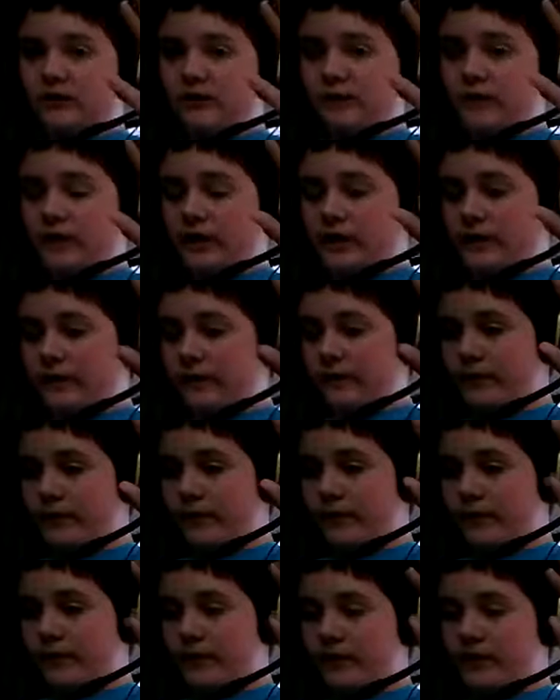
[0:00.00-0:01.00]

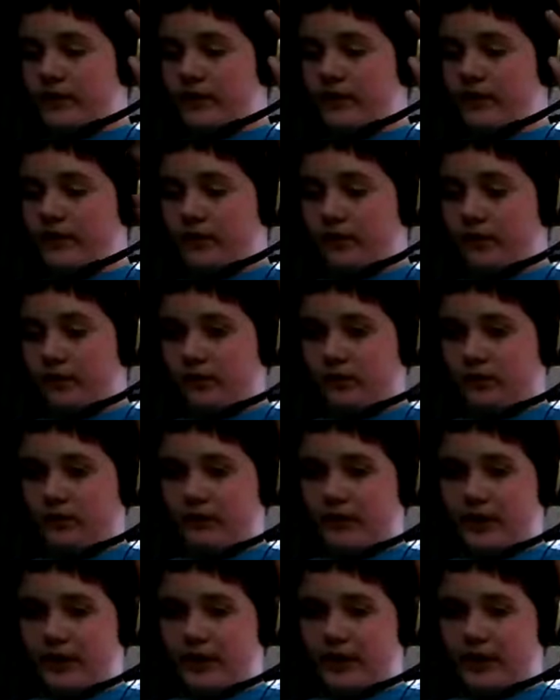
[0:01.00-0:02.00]
whenever you've done all
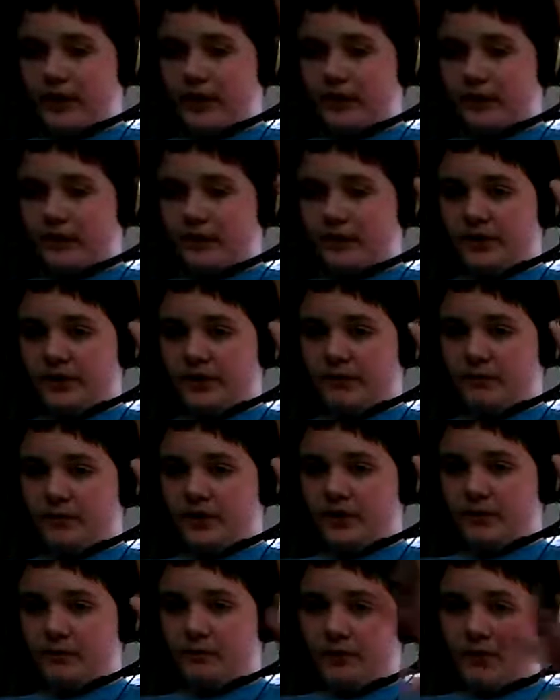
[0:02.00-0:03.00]
of that, I believe,
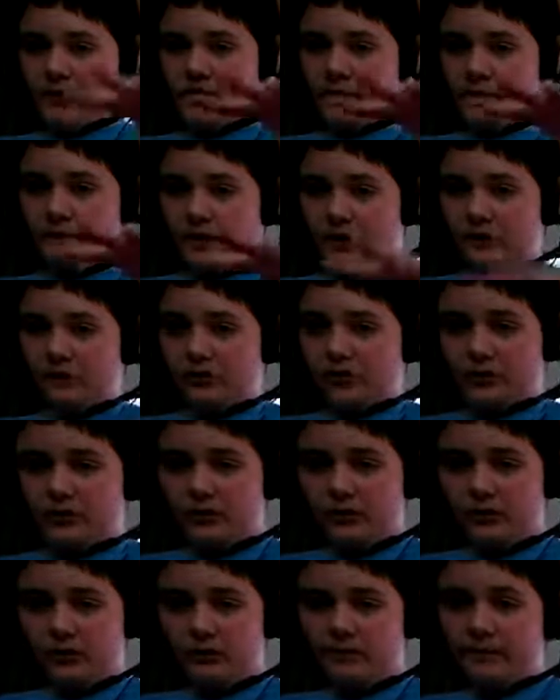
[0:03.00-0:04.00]
and then beat the final
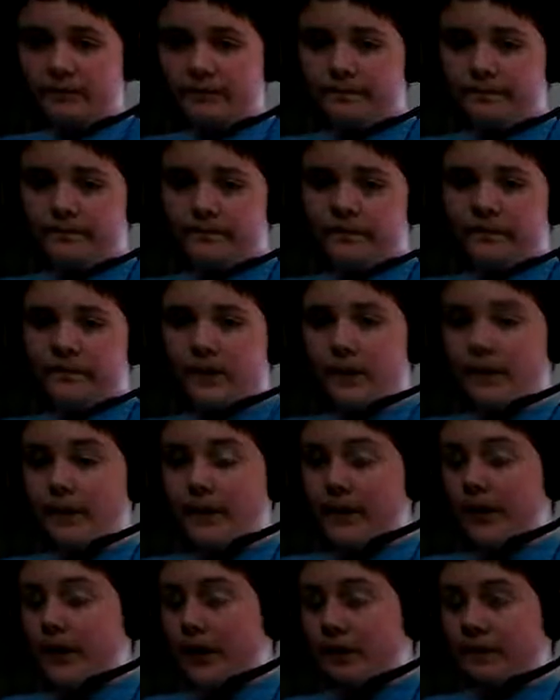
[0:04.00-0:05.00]
level. That
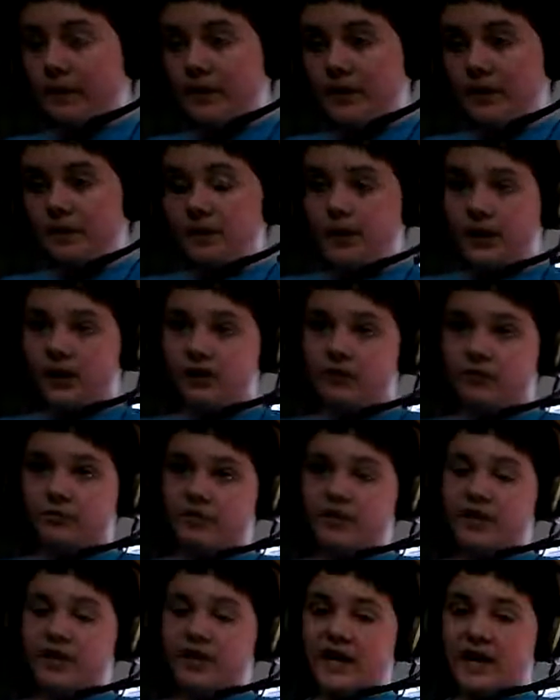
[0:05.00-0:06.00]
might not be
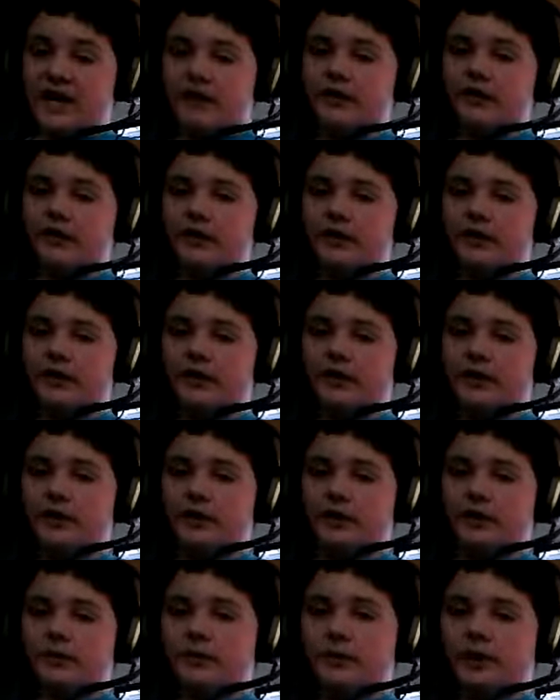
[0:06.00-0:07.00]
100% accurate,
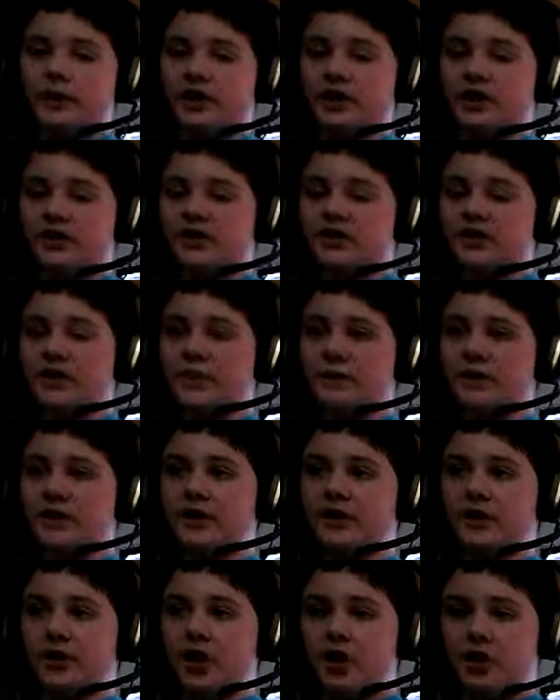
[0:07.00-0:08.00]
but it's
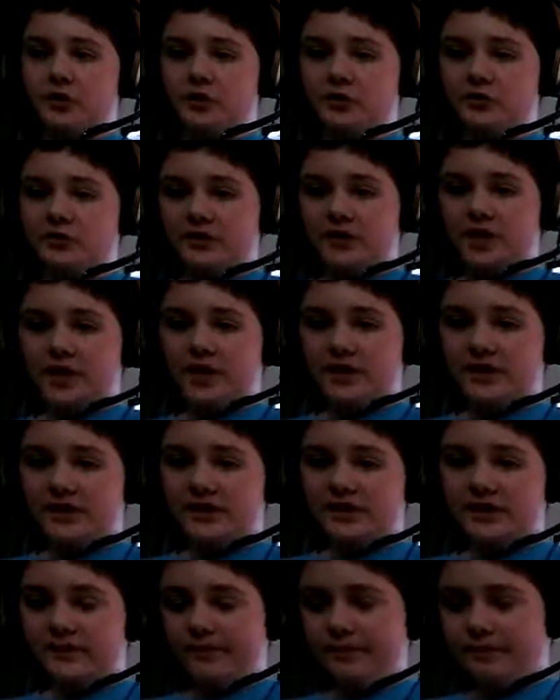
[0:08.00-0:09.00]
something along those
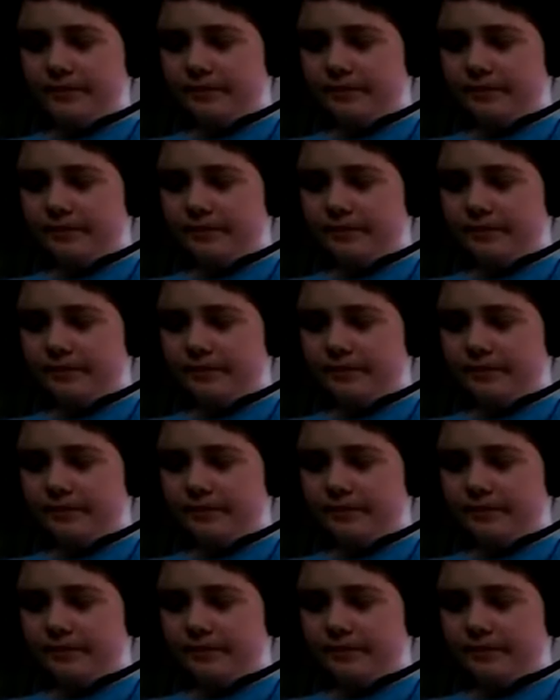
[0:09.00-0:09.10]
lines.